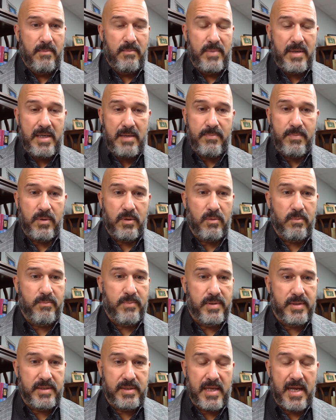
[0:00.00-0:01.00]
people,
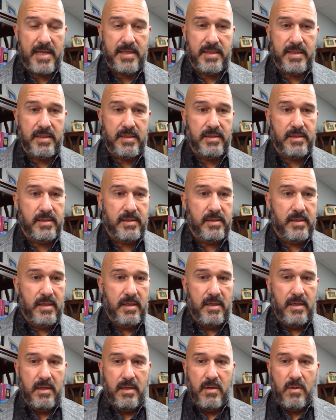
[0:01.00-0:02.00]
possessions,
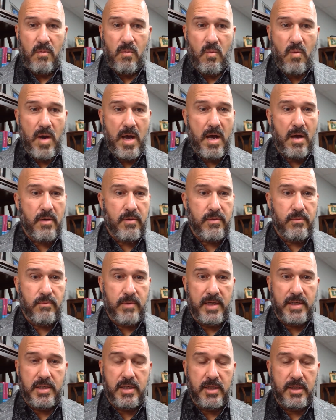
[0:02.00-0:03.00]
wealth,
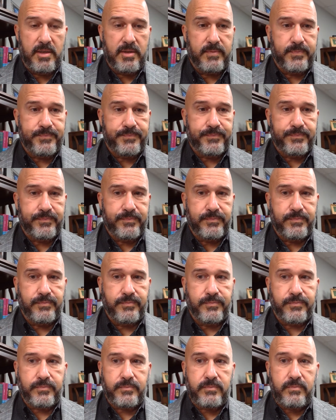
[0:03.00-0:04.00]
riches.
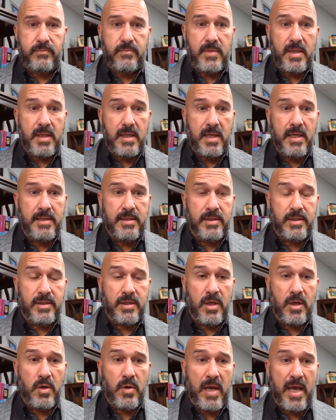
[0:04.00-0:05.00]
And
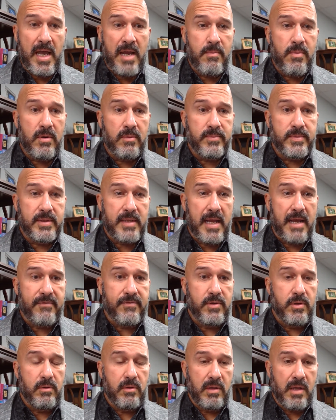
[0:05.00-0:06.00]
so Abram's
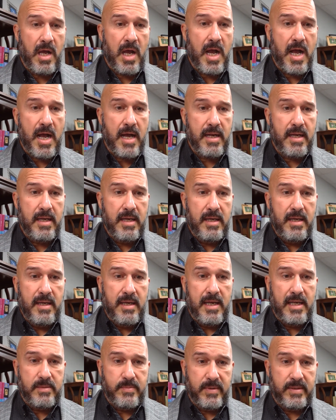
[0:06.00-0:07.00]
nephew Lot
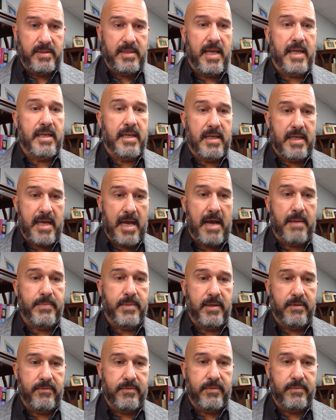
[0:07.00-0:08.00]
has been taken
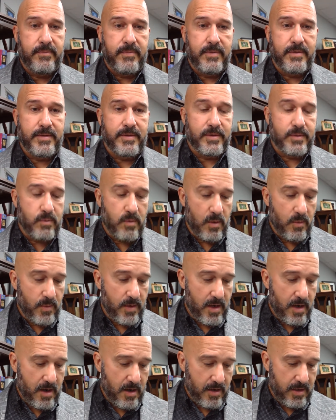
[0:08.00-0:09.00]
captive. This is where
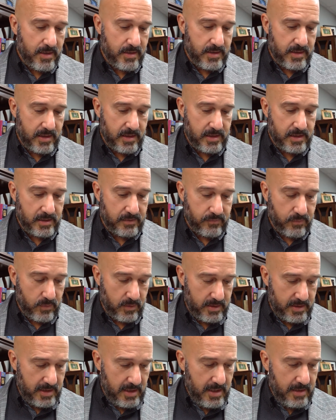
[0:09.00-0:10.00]
we are in Genesis
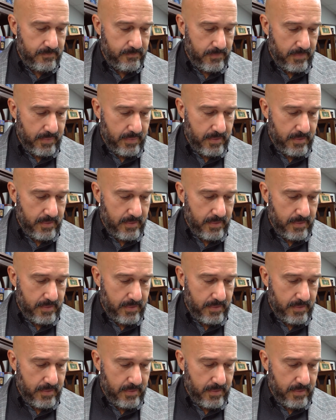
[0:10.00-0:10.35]
14.